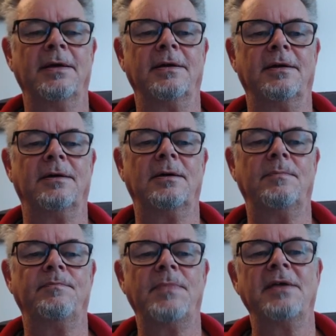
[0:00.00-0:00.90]

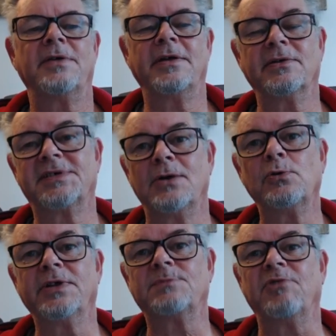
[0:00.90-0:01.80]
then you'll see all
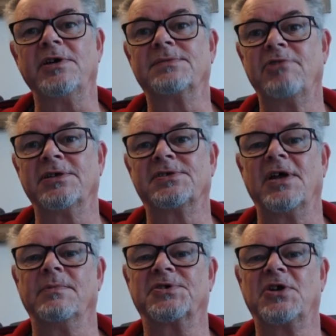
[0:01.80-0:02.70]
these print
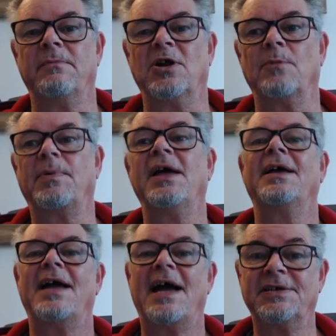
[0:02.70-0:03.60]
statements coming up
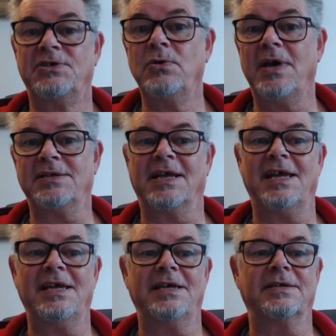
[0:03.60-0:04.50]
as you hit the
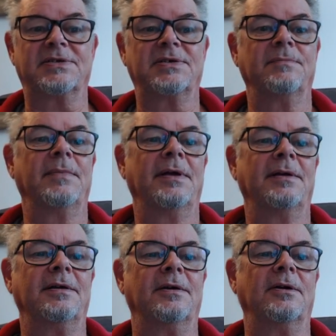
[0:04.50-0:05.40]
keys
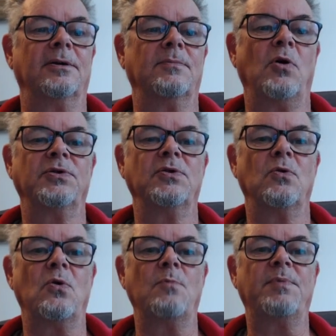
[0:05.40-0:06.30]
on
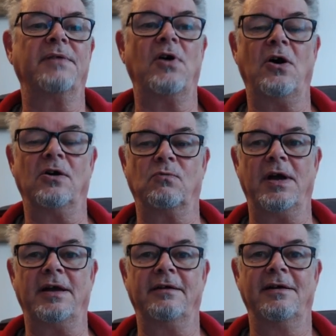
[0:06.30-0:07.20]
your bit of
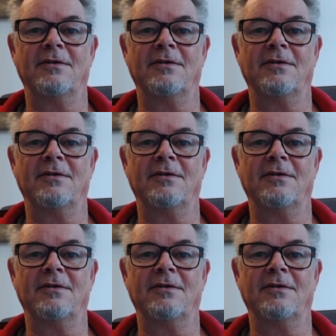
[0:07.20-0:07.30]
hardware,